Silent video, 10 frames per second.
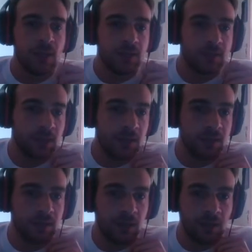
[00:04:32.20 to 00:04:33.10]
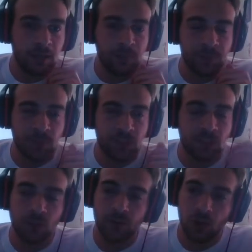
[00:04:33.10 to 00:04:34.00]
that
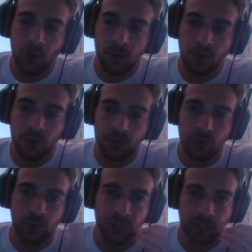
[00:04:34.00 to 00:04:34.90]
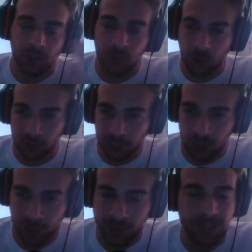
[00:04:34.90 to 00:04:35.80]
soft combos with Thought
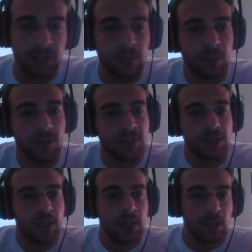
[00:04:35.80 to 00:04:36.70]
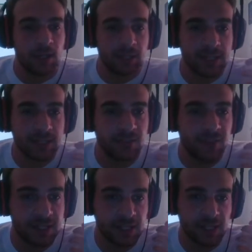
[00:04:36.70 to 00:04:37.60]
Lash, basically, because the last
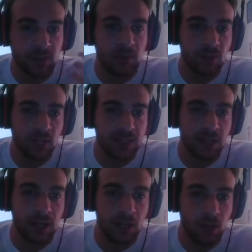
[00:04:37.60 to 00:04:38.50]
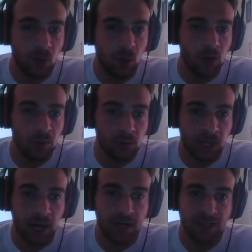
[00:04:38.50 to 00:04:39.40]
effect says whenever you exile 1 or more
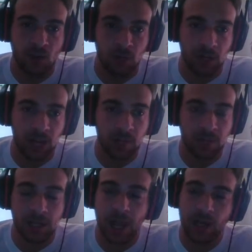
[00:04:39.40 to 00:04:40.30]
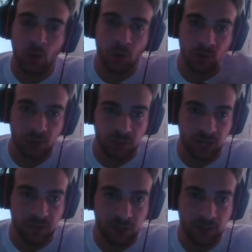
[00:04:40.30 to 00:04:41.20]
cards from your library and or your
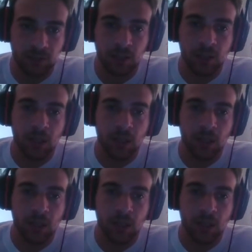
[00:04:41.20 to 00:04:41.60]
graveyard,